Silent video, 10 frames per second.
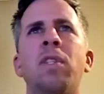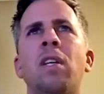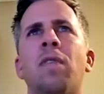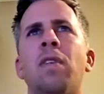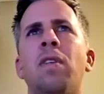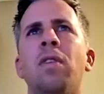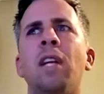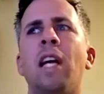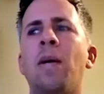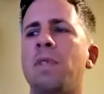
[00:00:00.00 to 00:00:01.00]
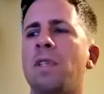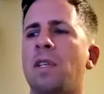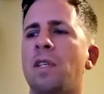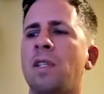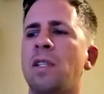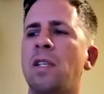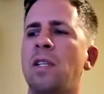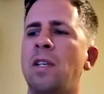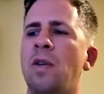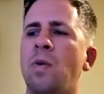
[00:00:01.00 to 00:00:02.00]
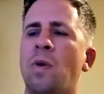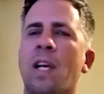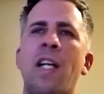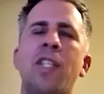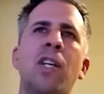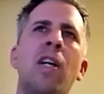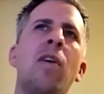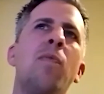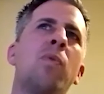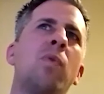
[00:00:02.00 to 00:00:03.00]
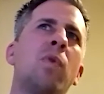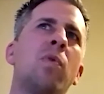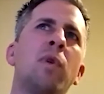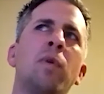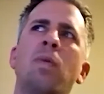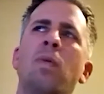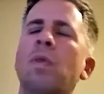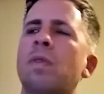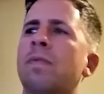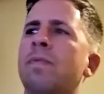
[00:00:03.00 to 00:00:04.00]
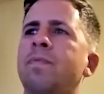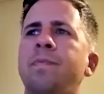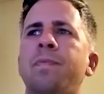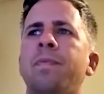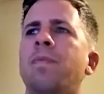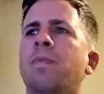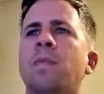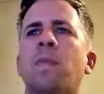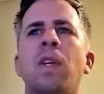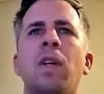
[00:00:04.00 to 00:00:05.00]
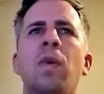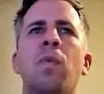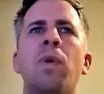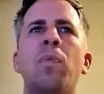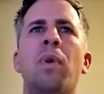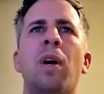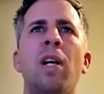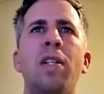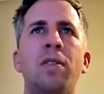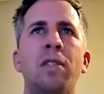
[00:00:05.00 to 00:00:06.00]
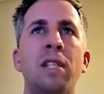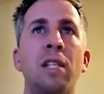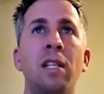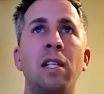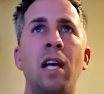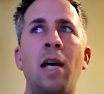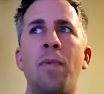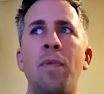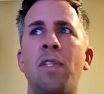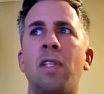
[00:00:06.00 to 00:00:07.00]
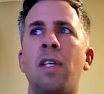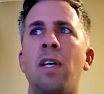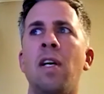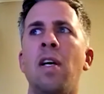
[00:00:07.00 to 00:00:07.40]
much stuff to do in Amazon, or catch up, or you know, reprice or send into Amazon.